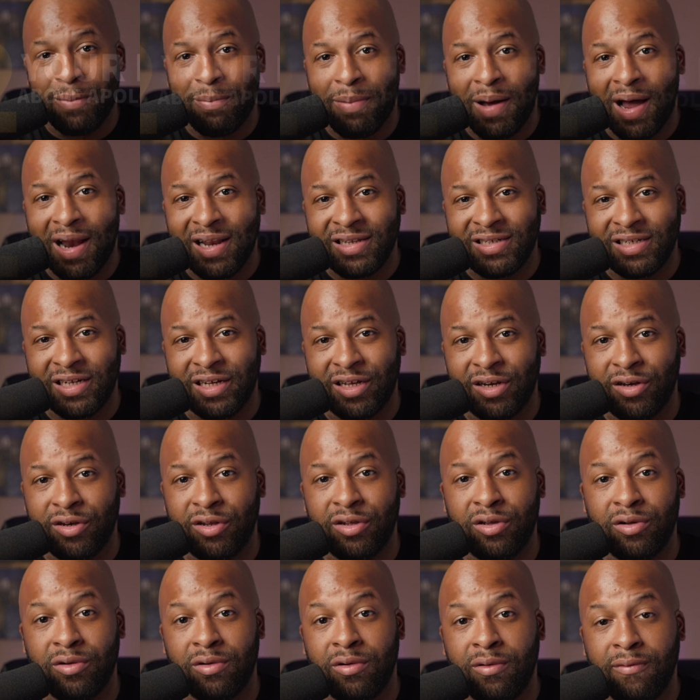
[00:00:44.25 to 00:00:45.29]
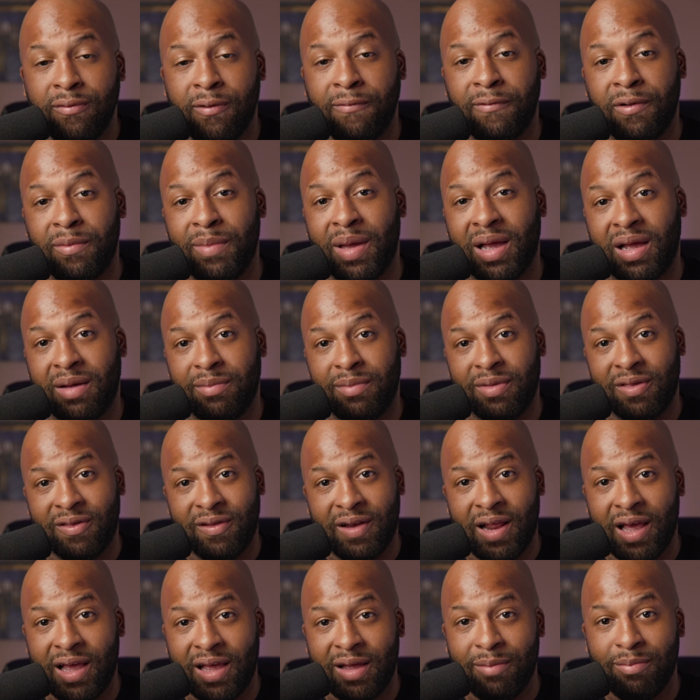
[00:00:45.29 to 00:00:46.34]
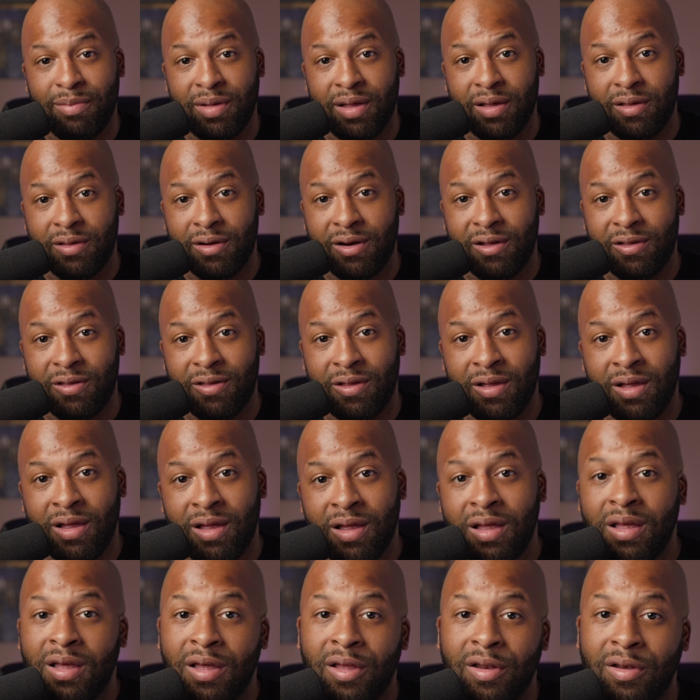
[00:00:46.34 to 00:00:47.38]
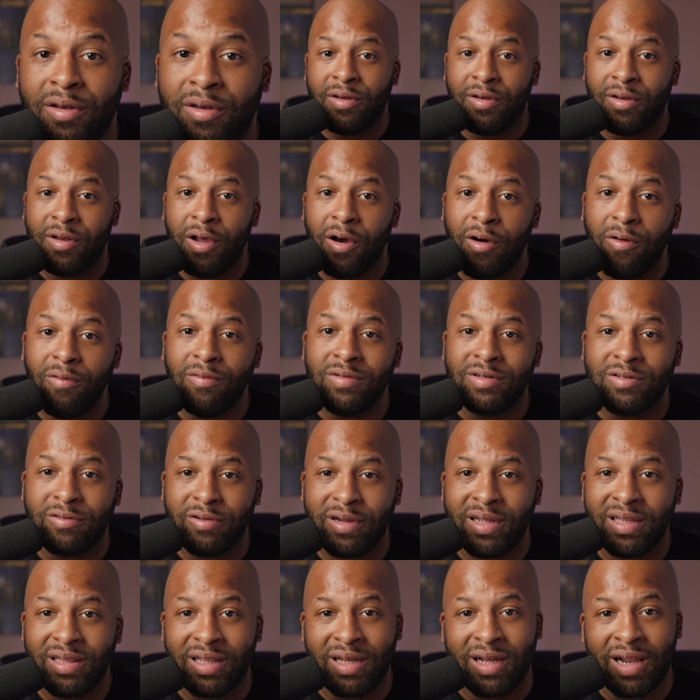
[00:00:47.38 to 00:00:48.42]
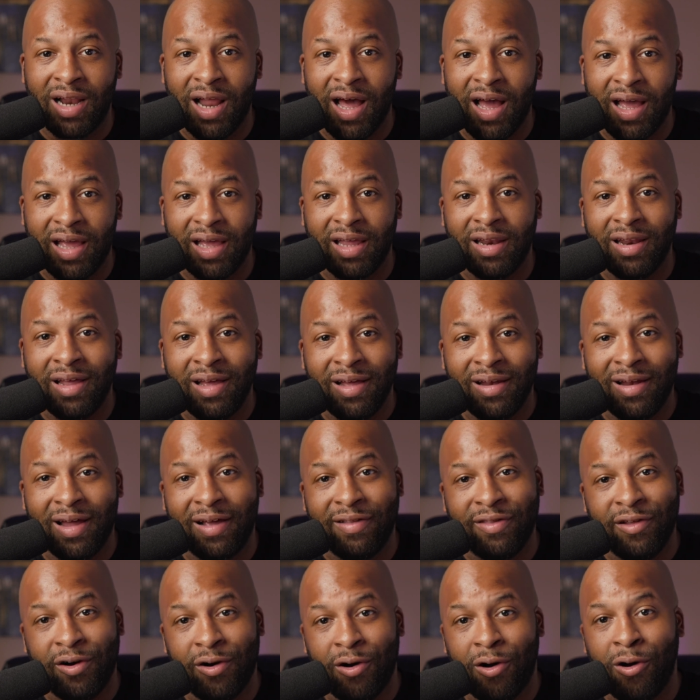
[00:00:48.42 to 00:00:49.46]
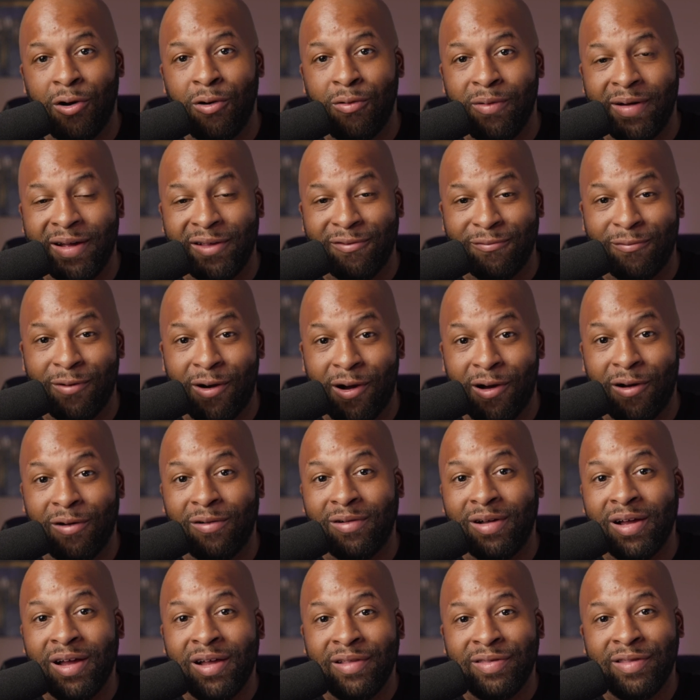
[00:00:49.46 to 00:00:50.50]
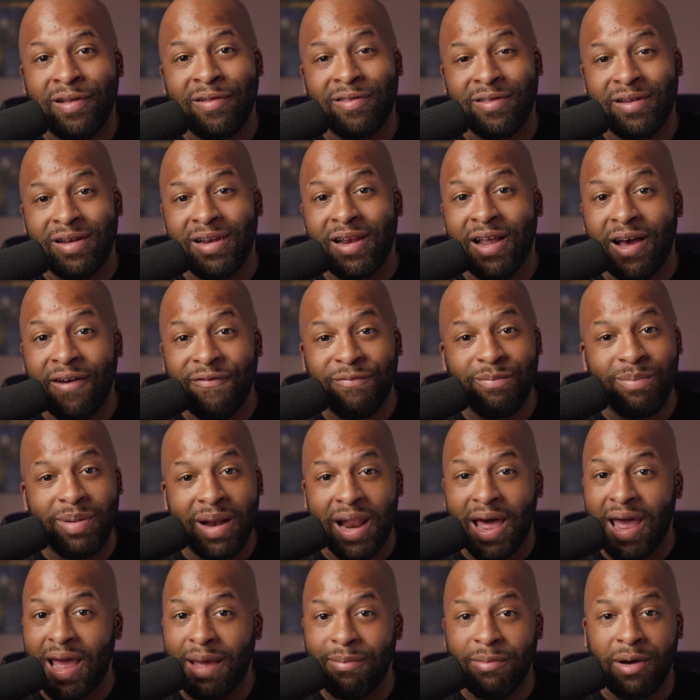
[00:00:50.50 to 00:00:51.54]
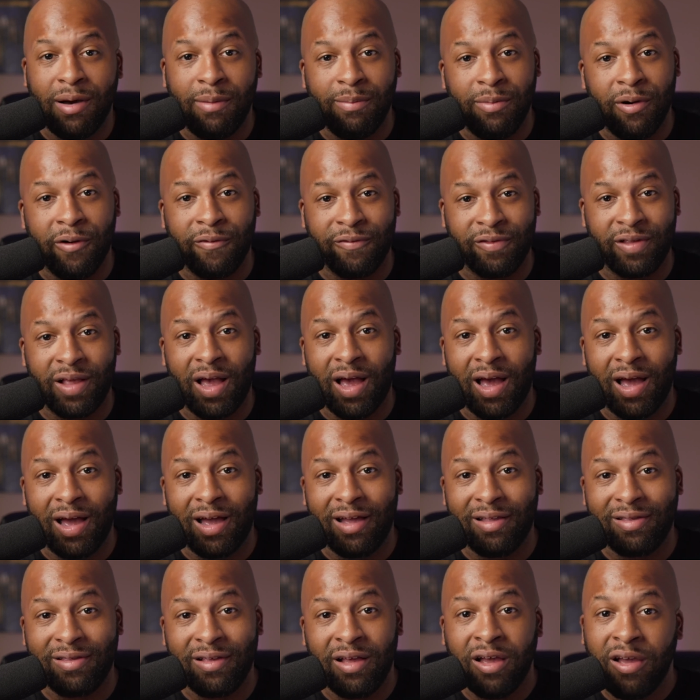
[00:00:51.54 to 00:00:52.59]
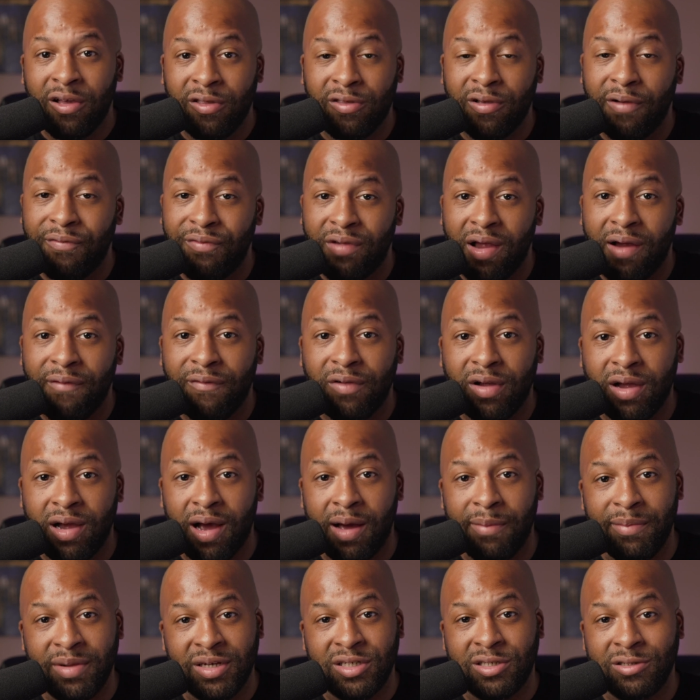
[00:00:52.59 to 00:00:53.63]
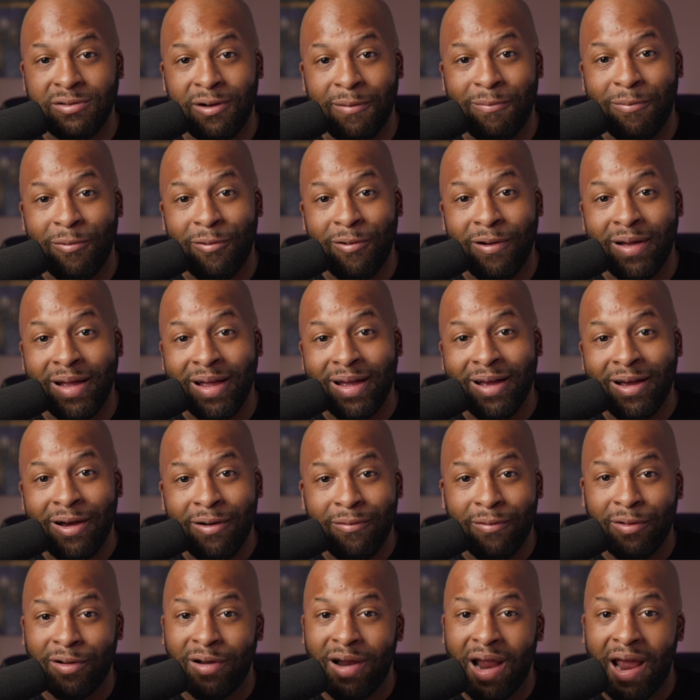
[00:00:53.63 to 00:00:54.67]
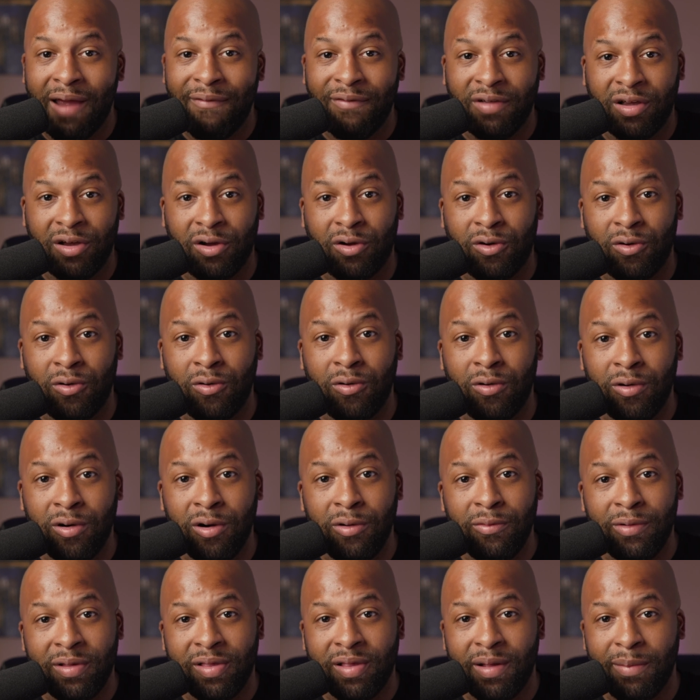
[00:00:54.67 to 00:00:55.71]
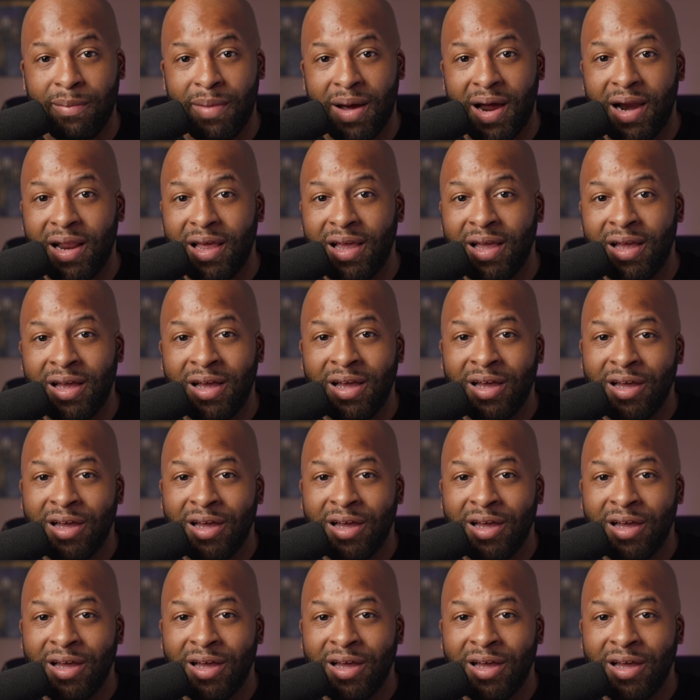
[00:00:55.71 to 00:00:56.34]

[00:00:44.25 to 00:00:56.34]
apology can do when we make a mistake in business. Don't treat the client like they're always wrong. There's enough blame on both sides. So if you ever come into a point where you're having a quarrel with somebody,